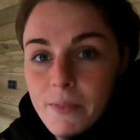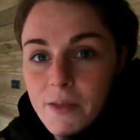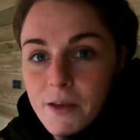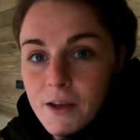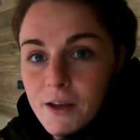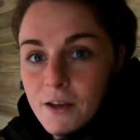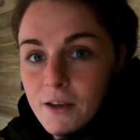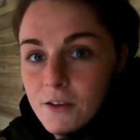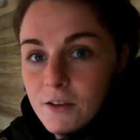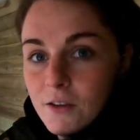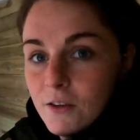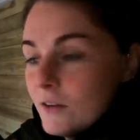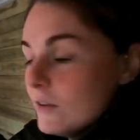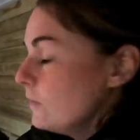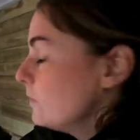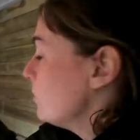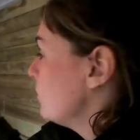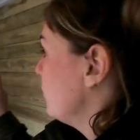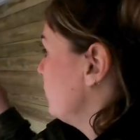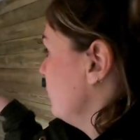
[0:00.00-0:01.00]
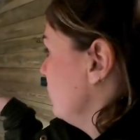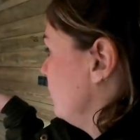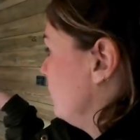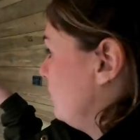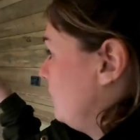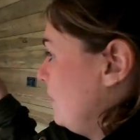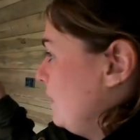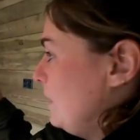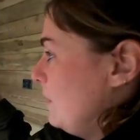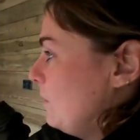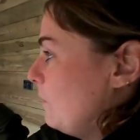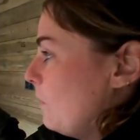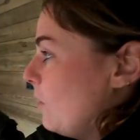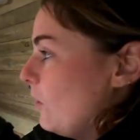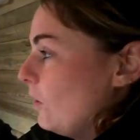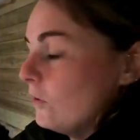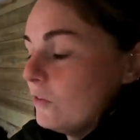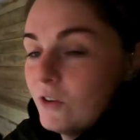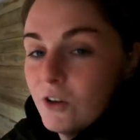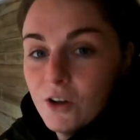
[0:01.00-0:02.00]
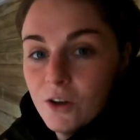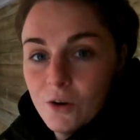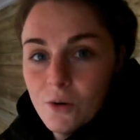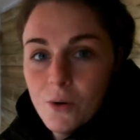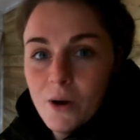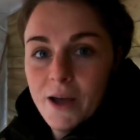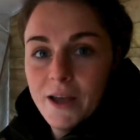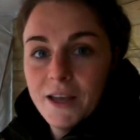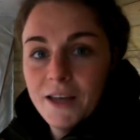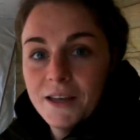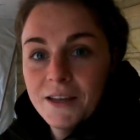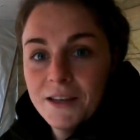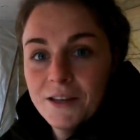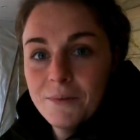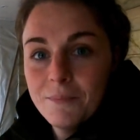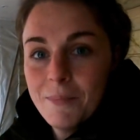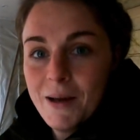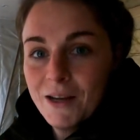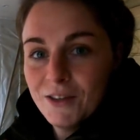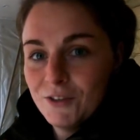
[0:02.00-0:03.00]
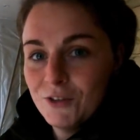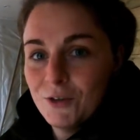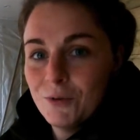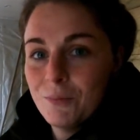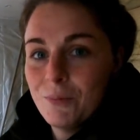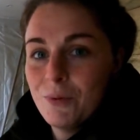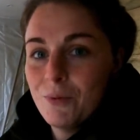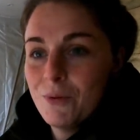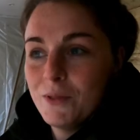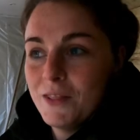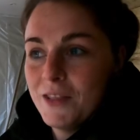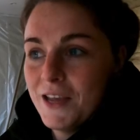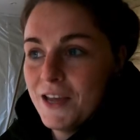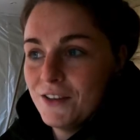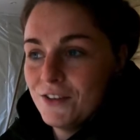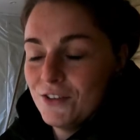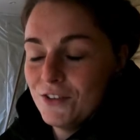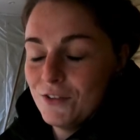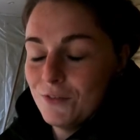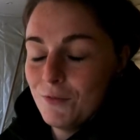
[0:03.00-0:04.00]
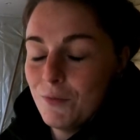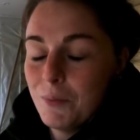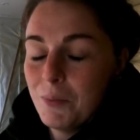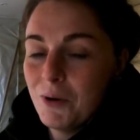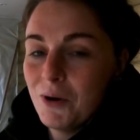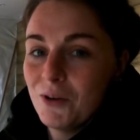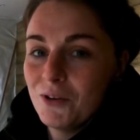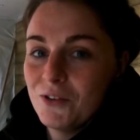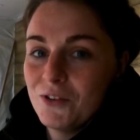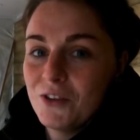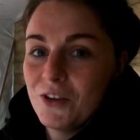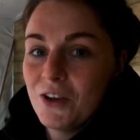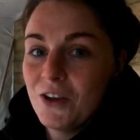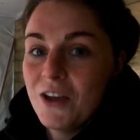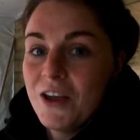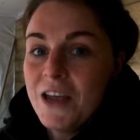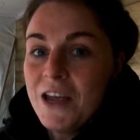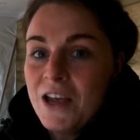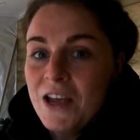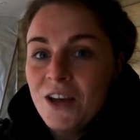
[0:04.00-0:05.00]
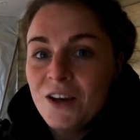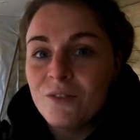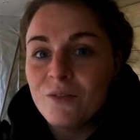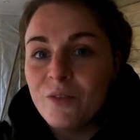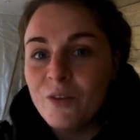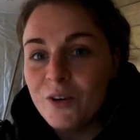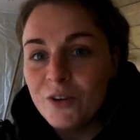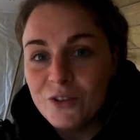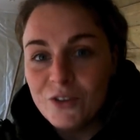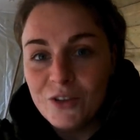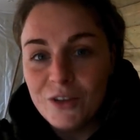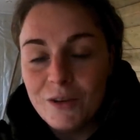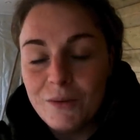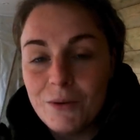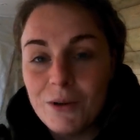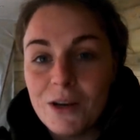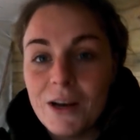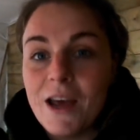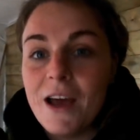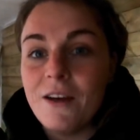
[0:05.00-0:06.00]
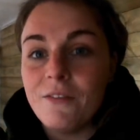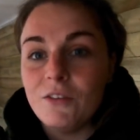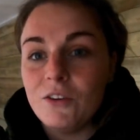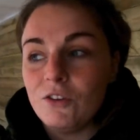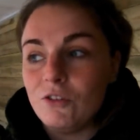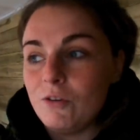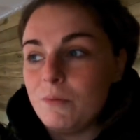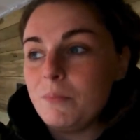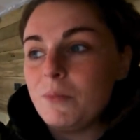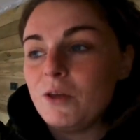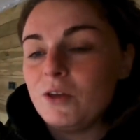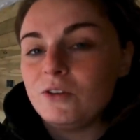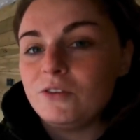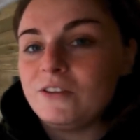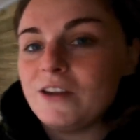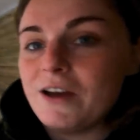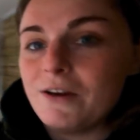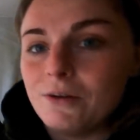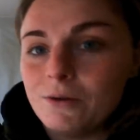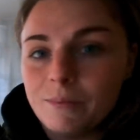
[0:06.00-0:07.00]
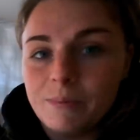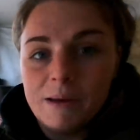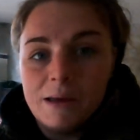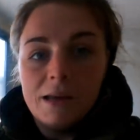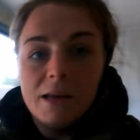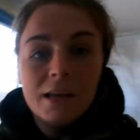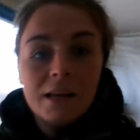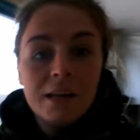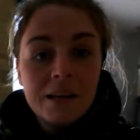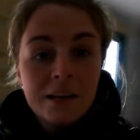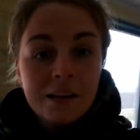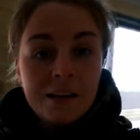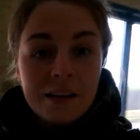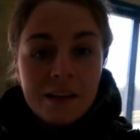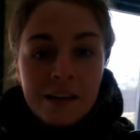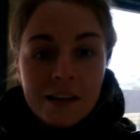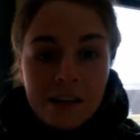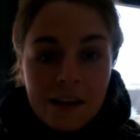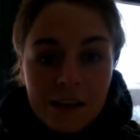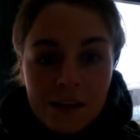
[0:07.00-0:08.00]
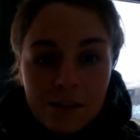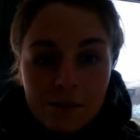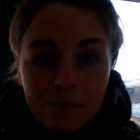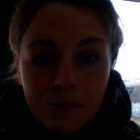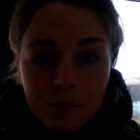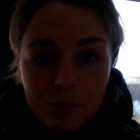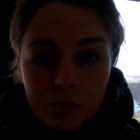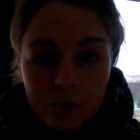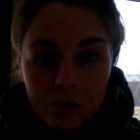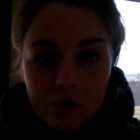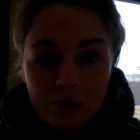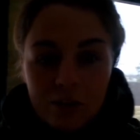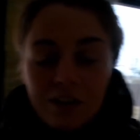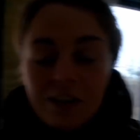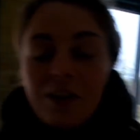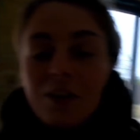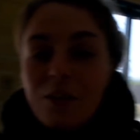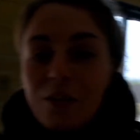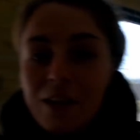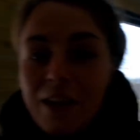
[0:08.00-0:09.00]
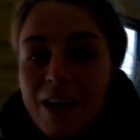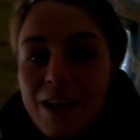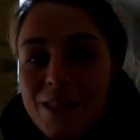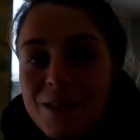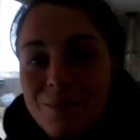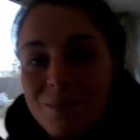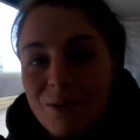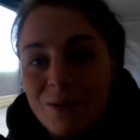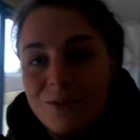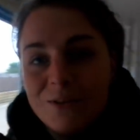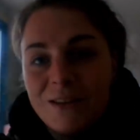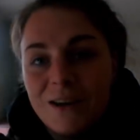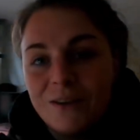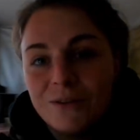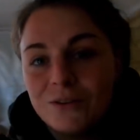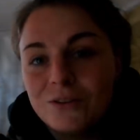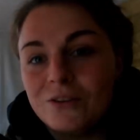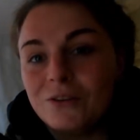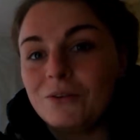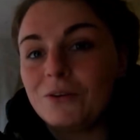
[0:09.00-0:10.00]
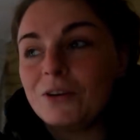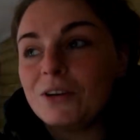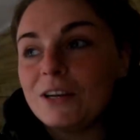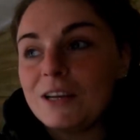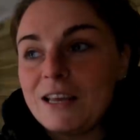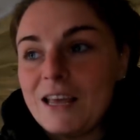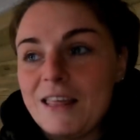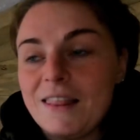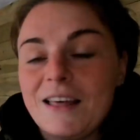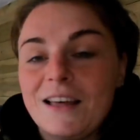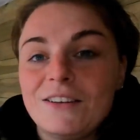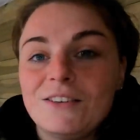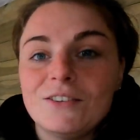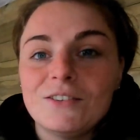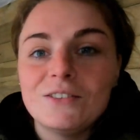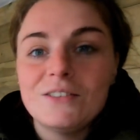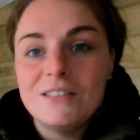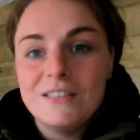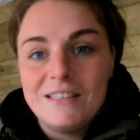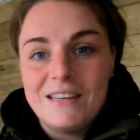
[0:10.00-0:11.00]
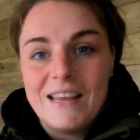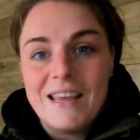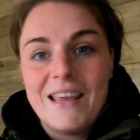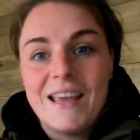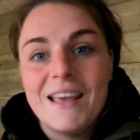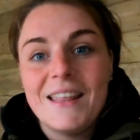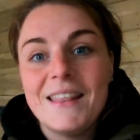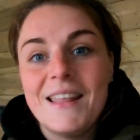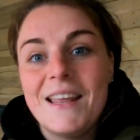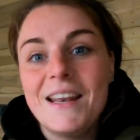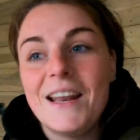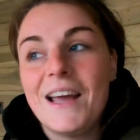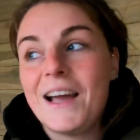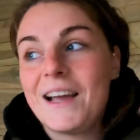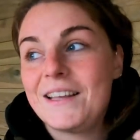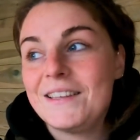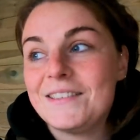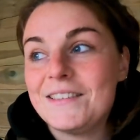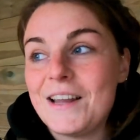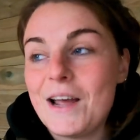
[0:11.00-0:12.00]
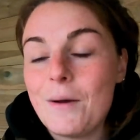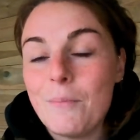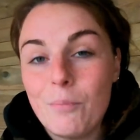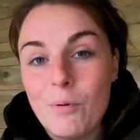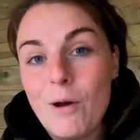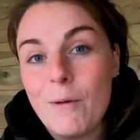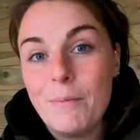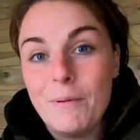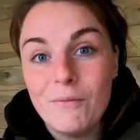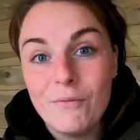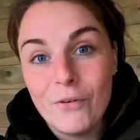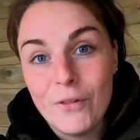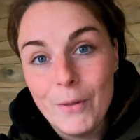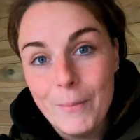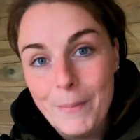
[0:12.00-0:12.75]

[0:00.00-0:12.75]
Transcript: the studs in the wall don't quite match up with the edges of the board, so unfortunately we're going to have to trim those down a bit. Rob's already got getting the boards out, so we're going to get that done today and then I can start prepping for the